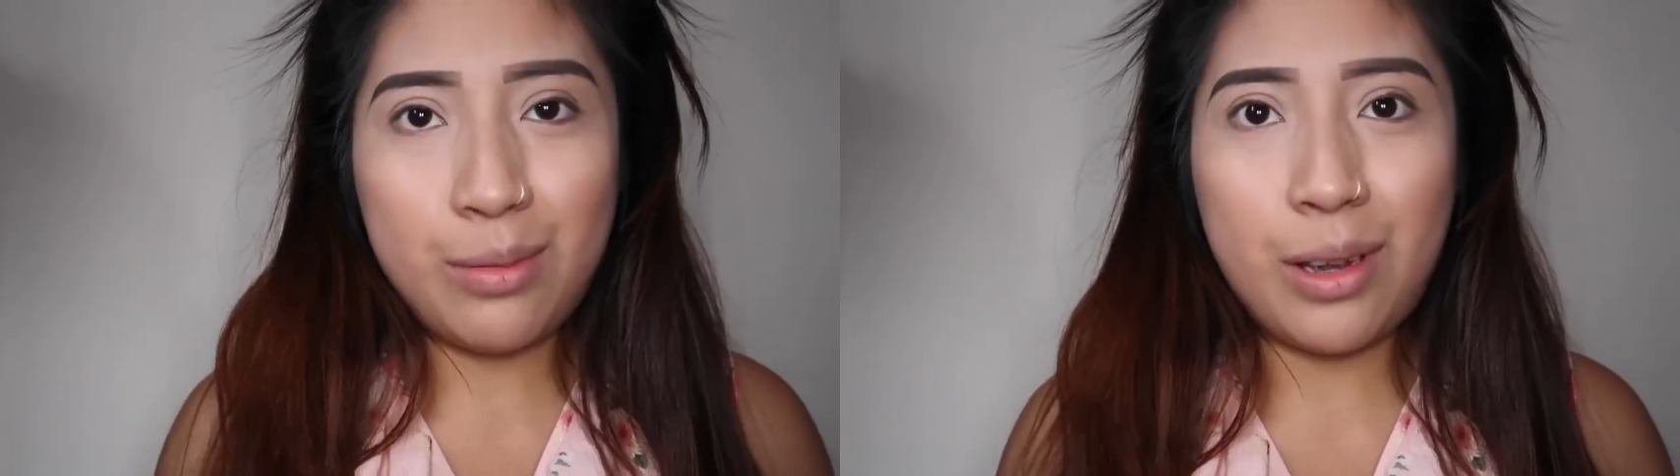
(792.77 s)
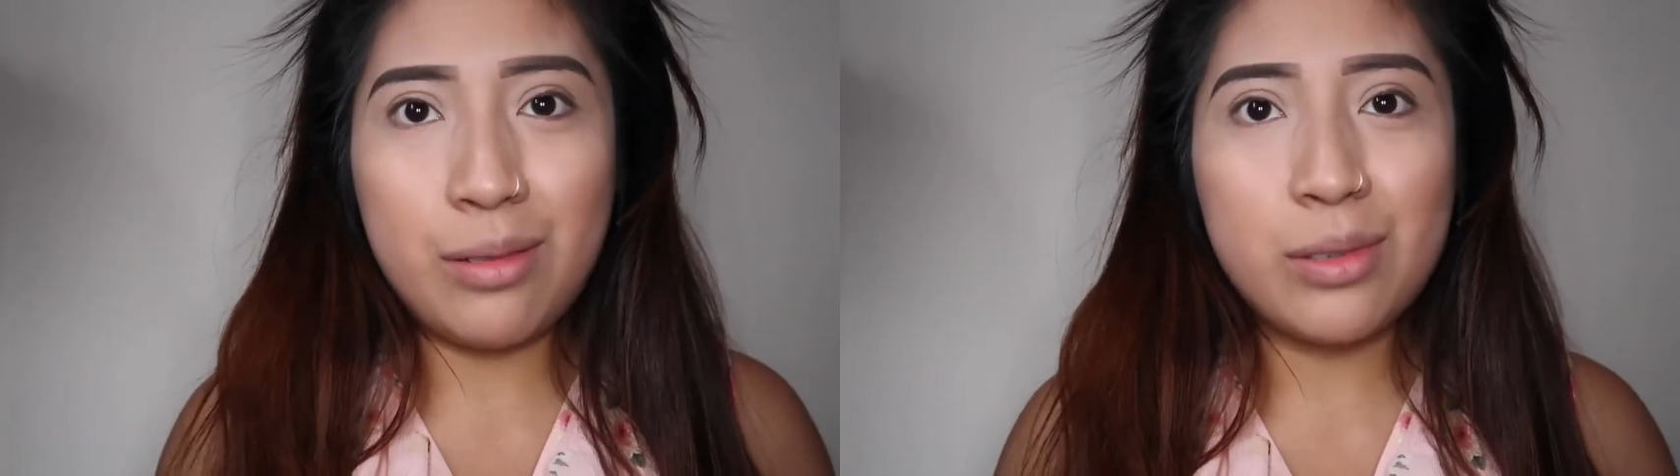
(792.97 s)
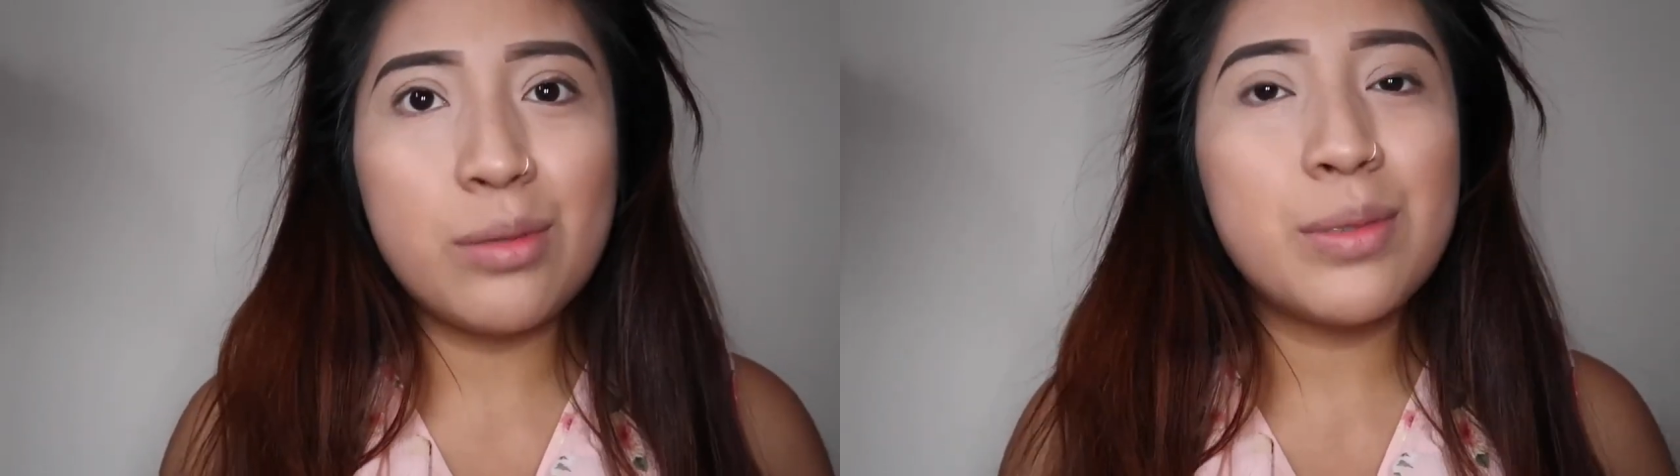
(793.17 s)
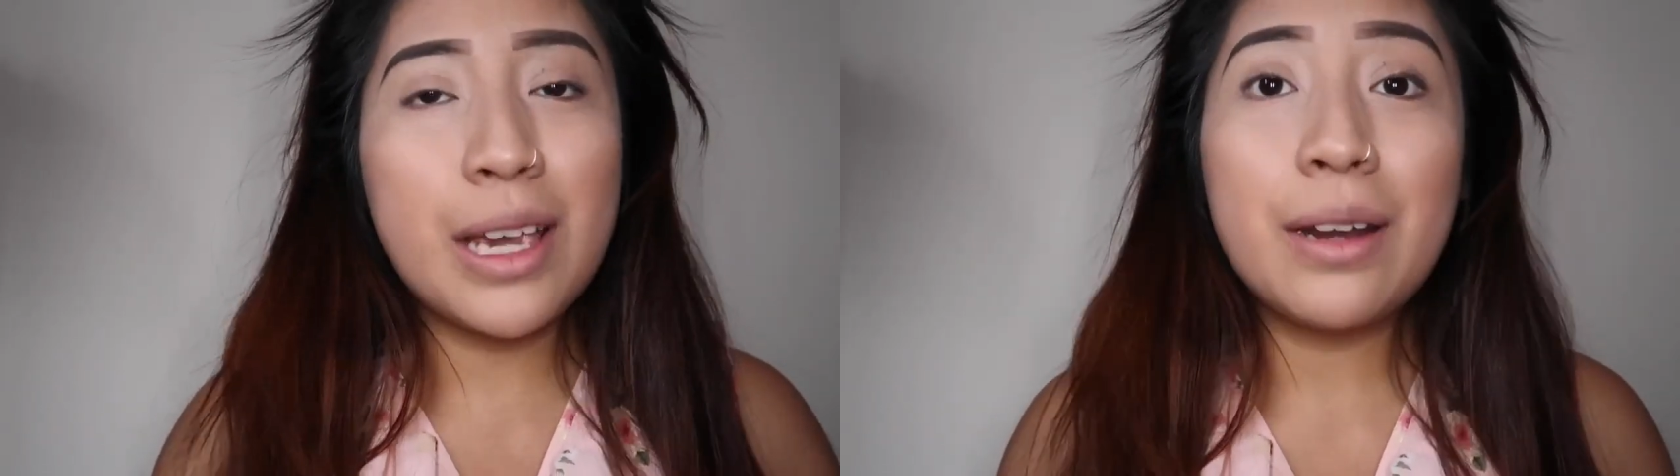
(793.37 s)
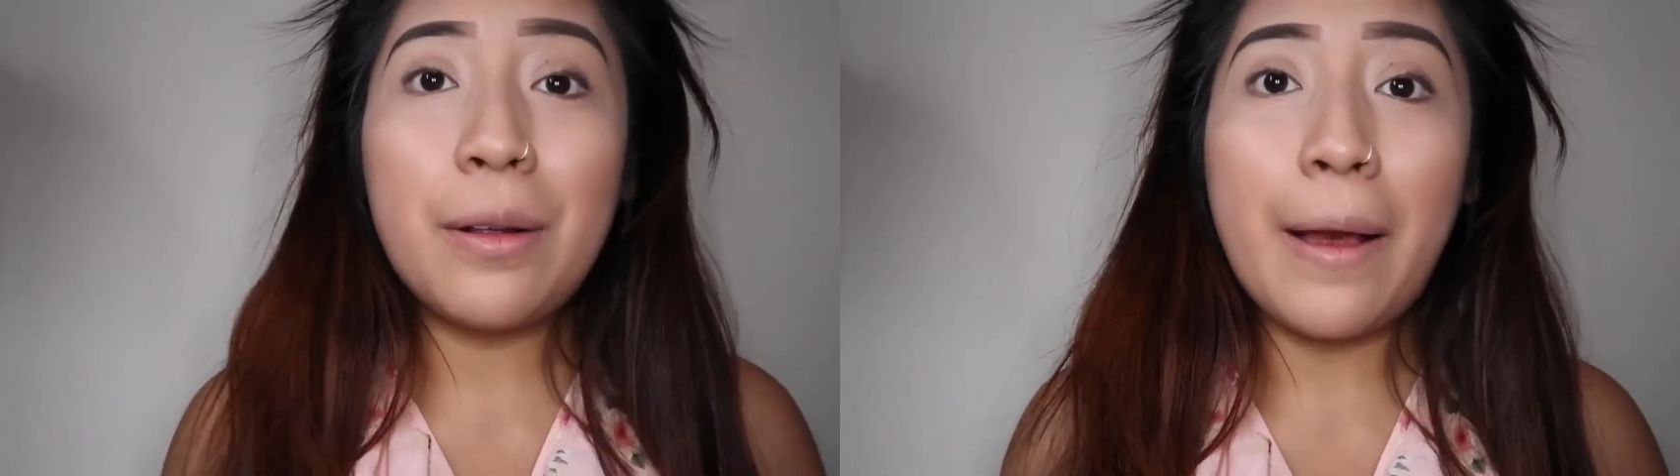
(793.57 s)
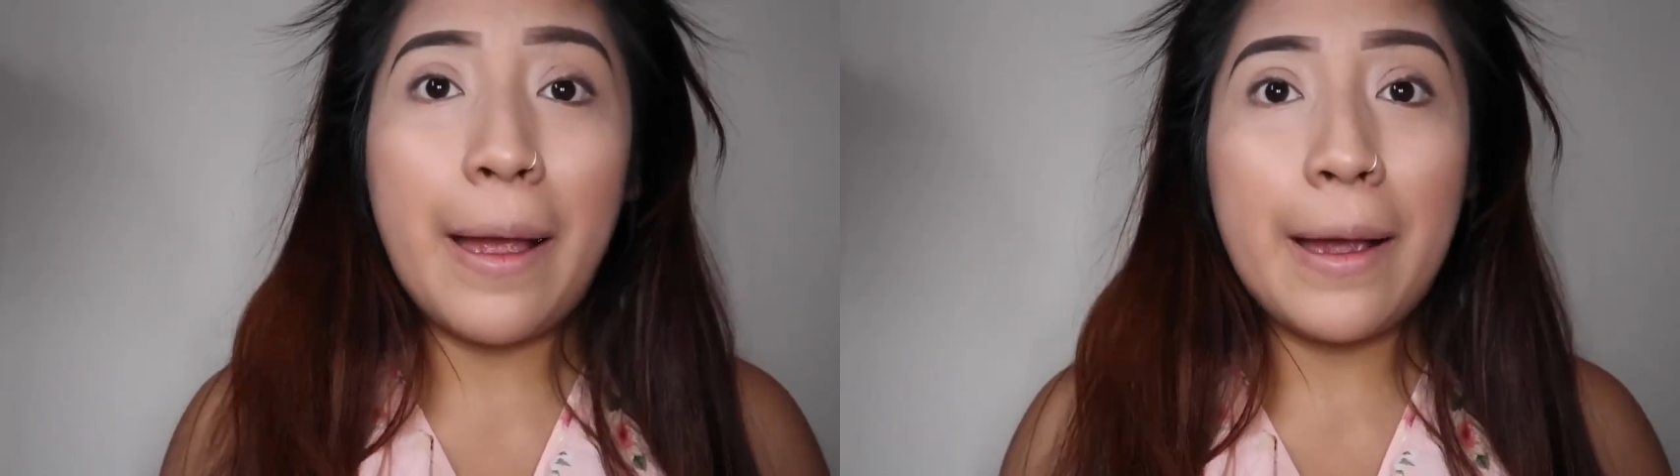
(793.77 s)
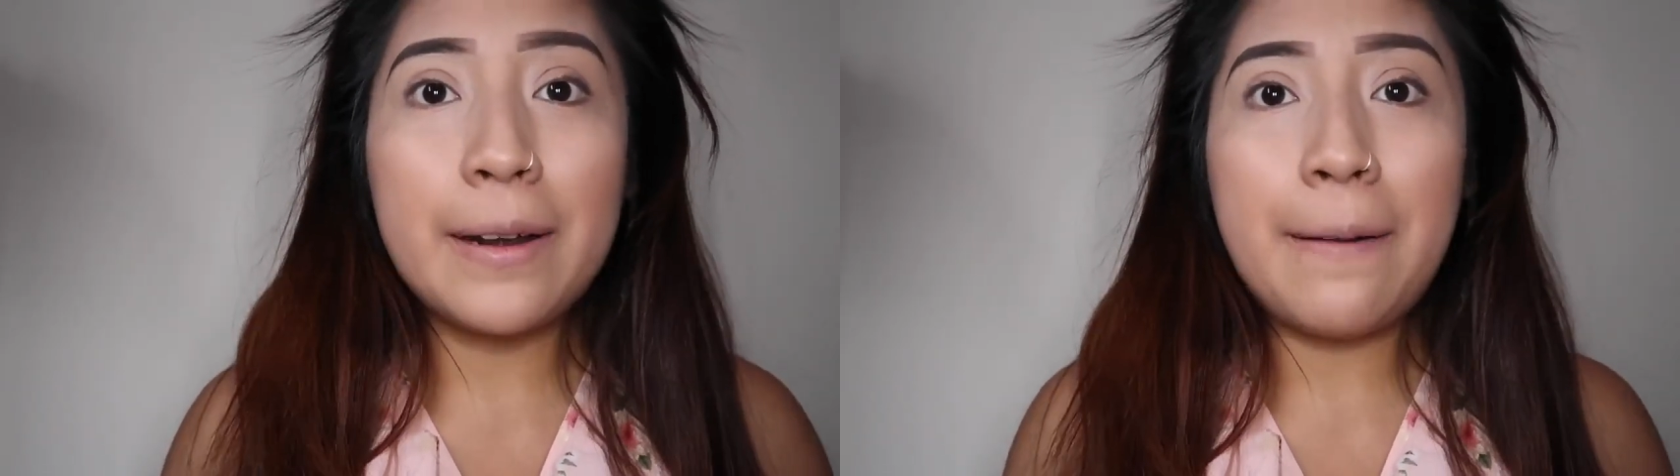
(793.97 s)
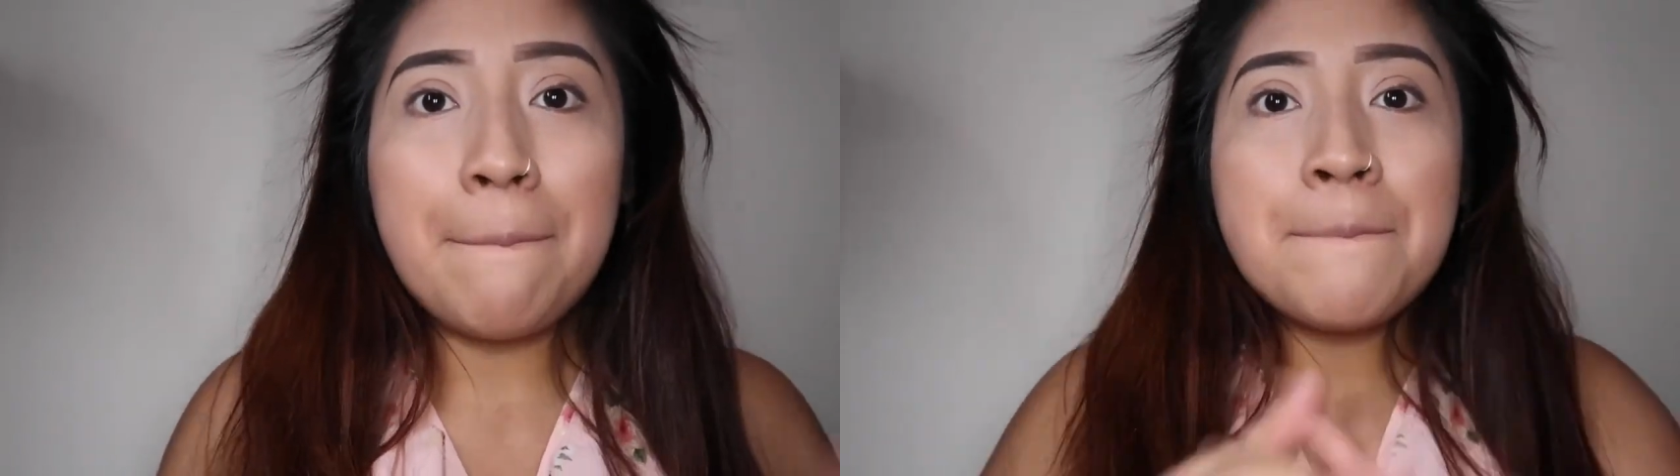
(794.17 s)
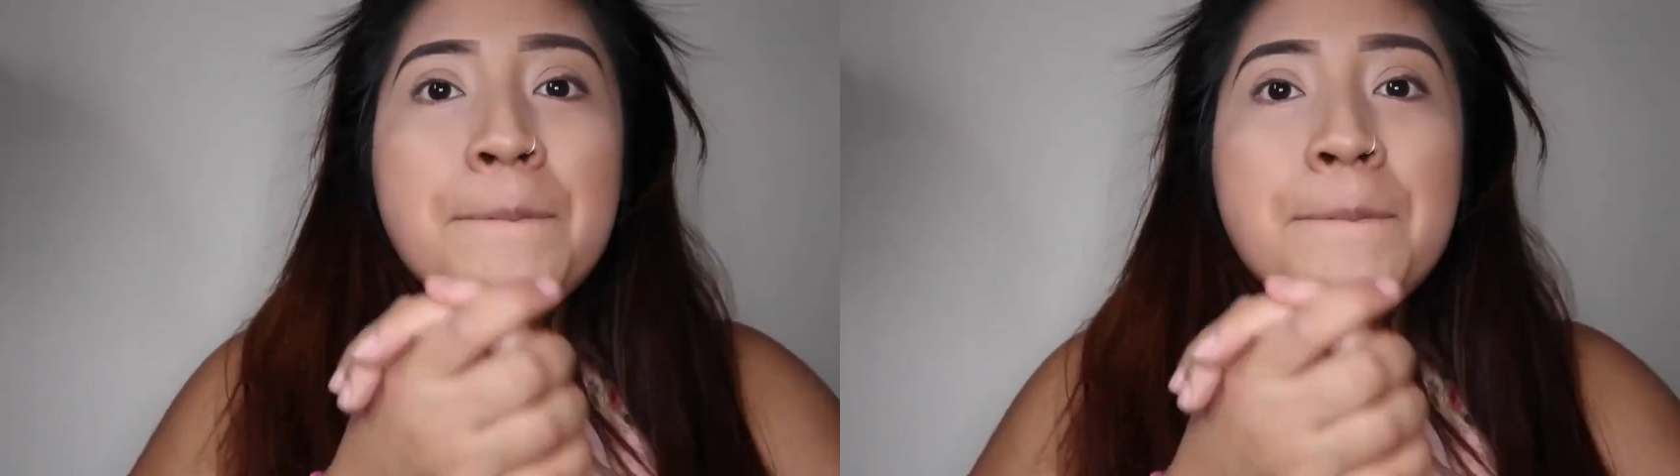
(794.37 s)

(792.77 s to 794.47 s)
to my YouTube channel, and